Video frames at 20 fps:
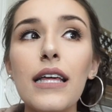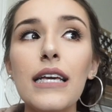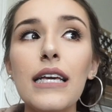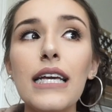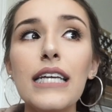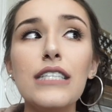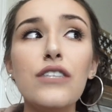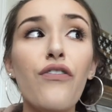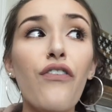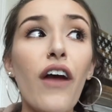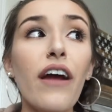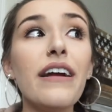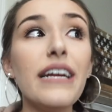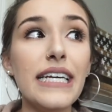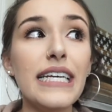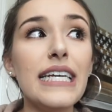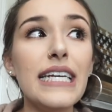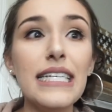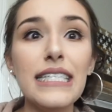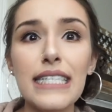it's very
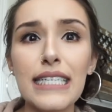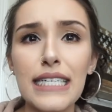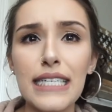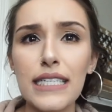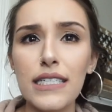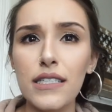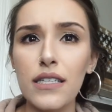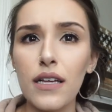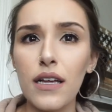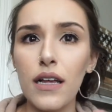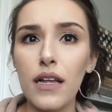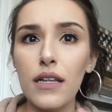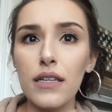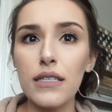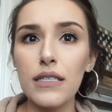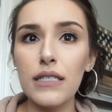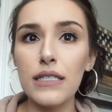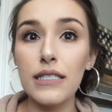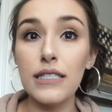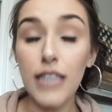easy to
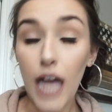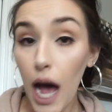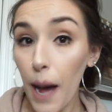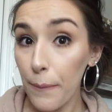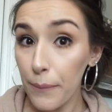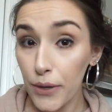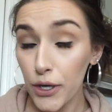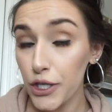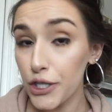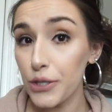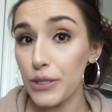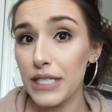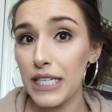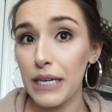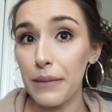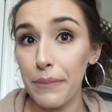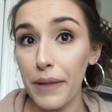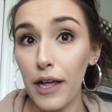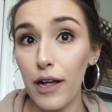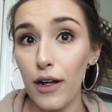stop
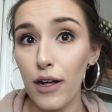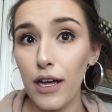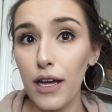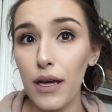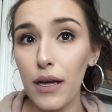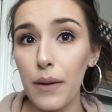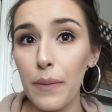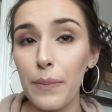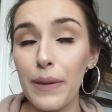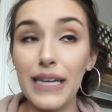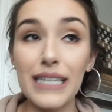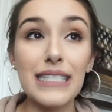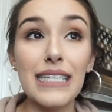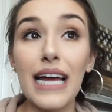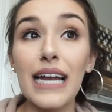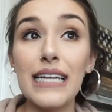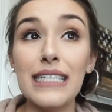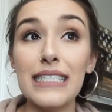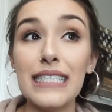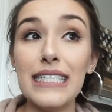producing milk, but it's
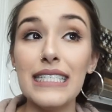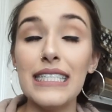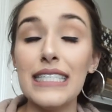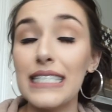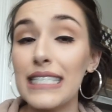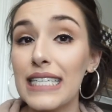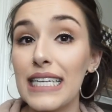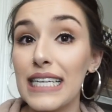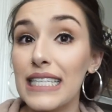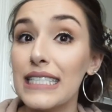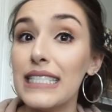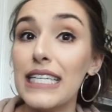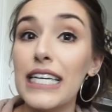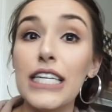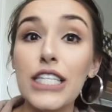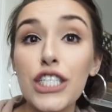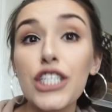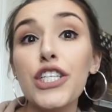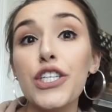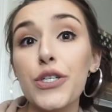not as easy to
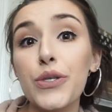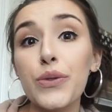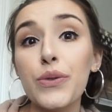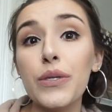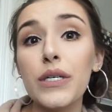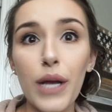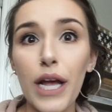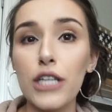continue.